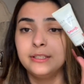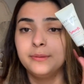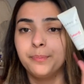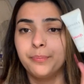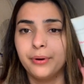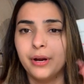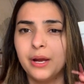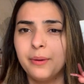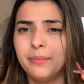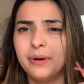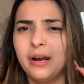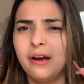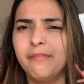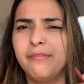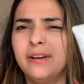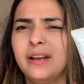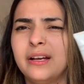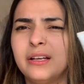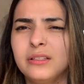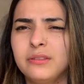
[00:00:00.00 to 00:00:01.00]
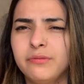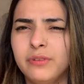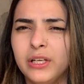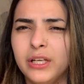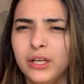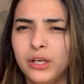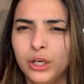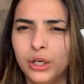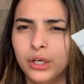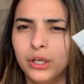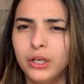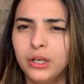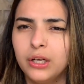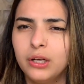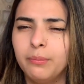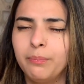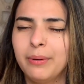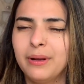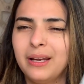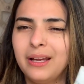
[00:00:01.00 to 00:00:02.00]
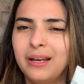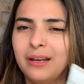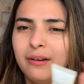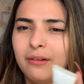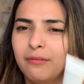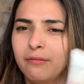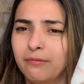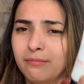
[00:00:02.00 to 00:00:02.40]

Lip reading: primer, I feel like it's really good, but like